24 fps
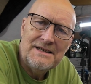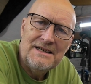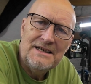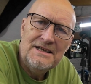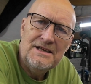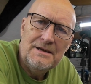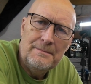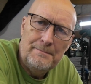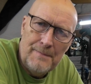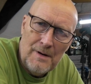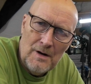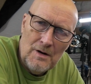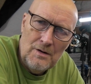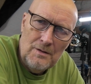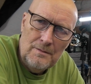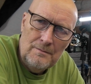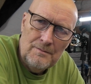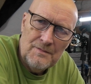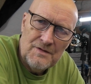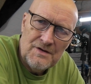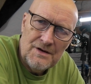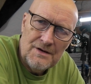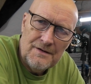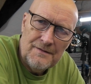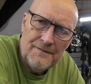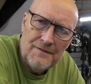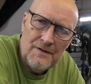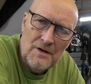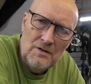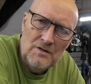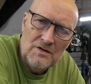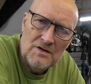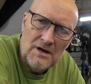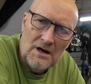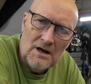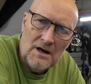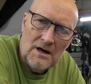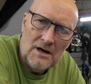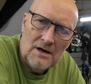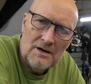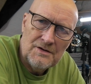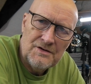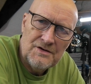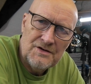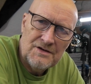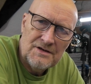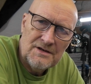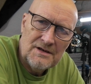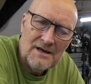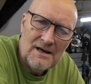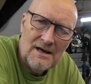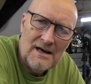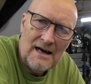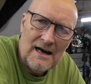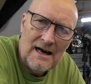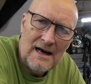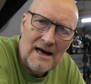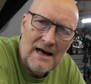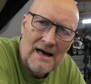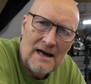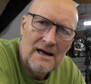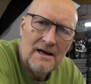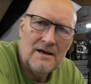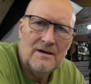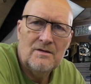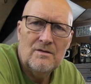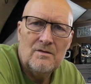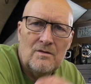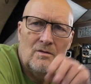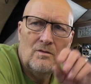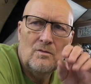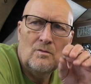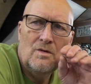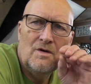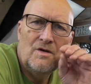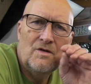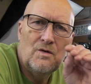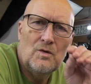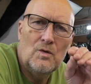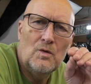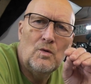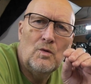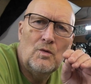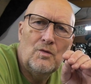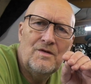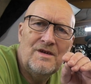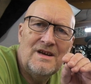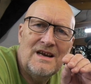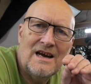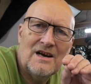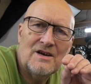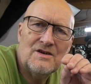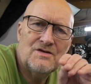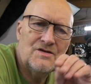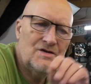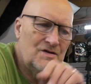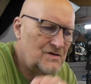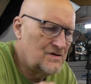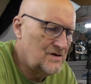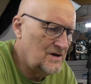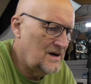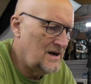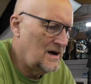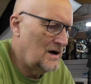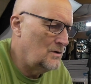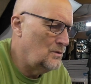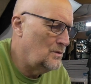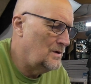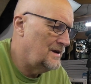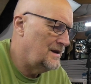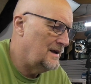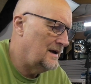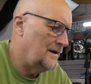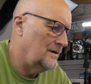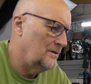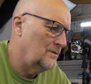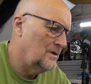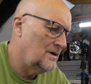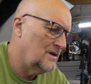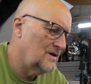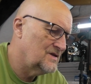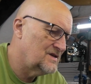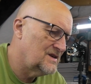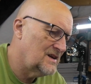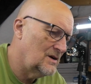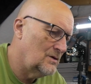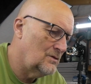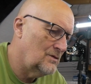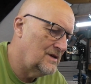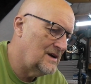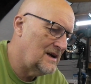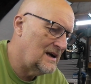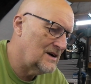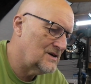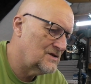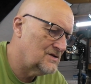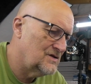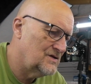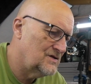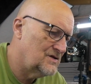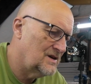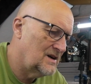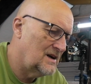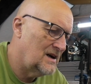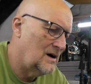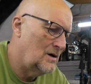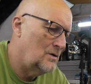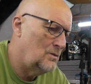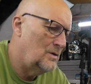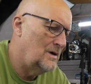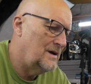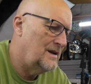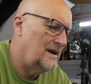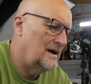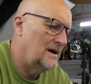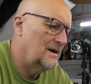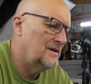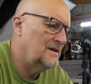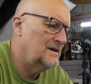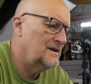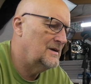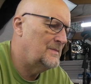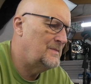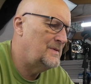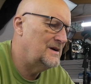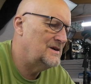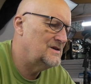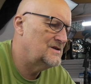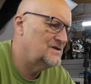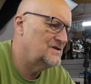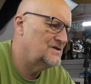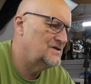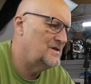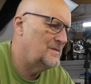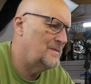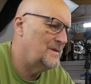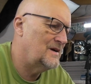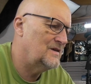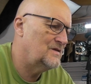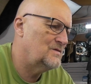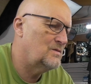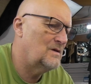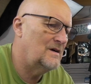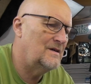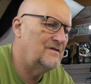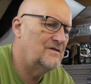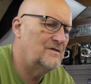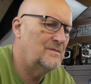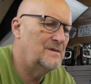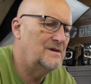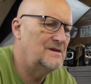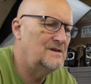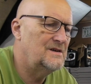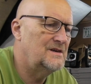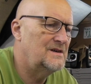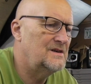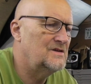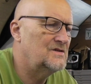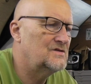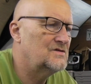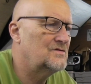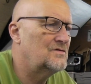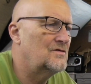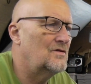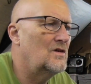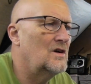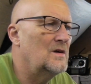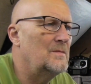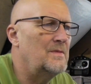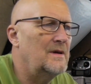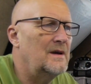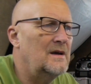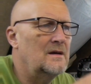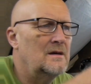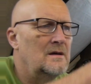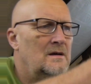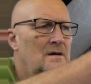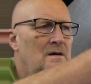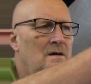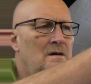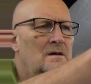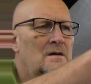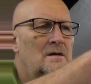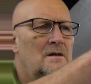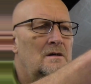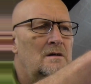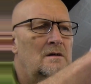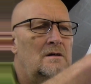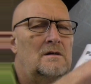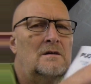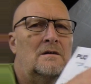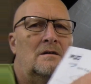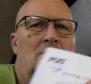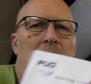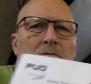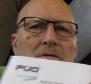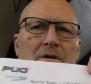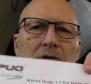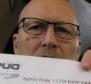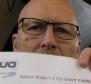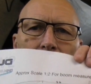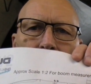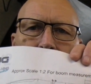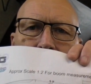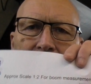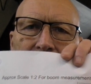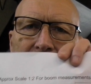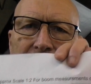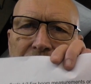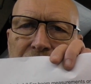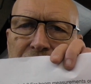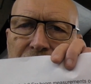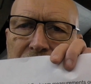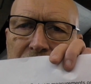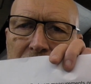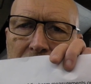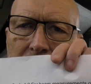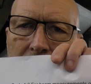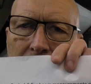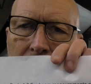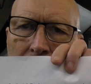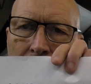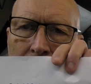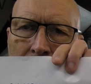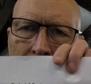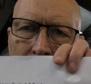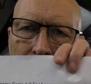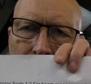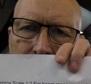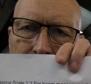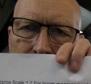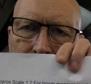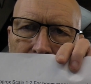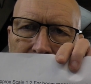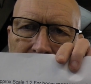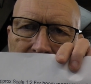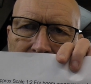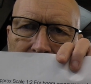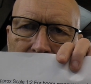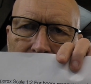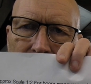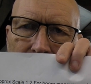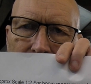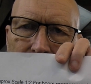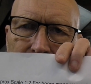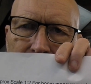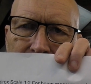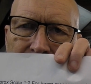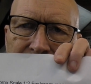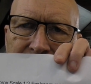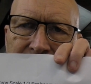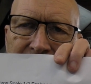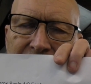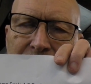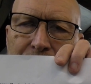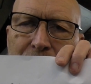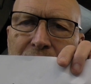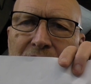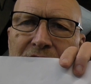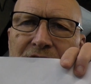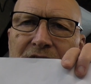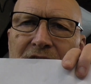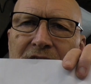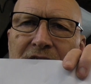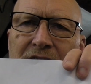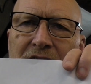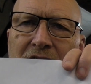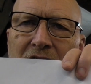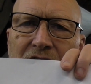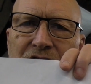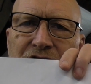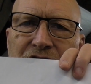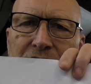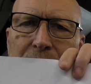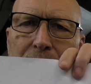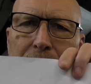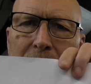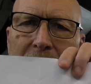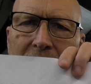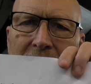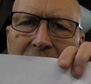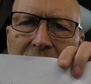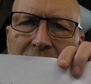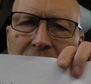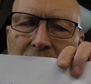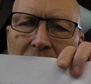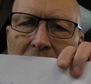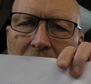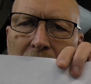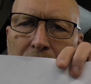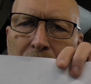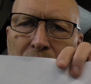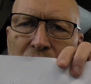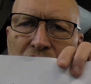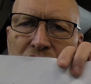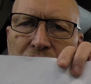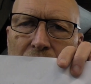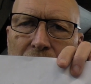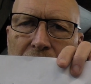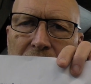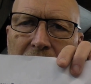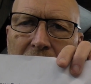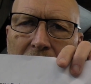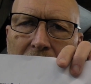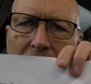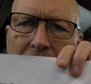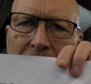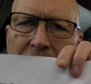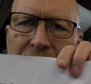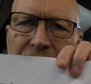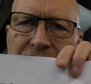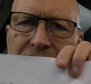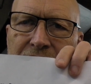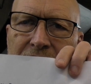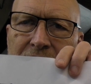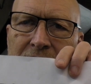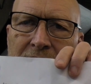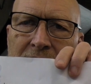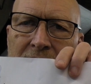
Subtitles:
the boom to the fuselage, and with all the extras that go with it. And when I say all the extras that go with it, I think the picture's the best way for me to describe it. We've got these 3D printed custom made pushrod guides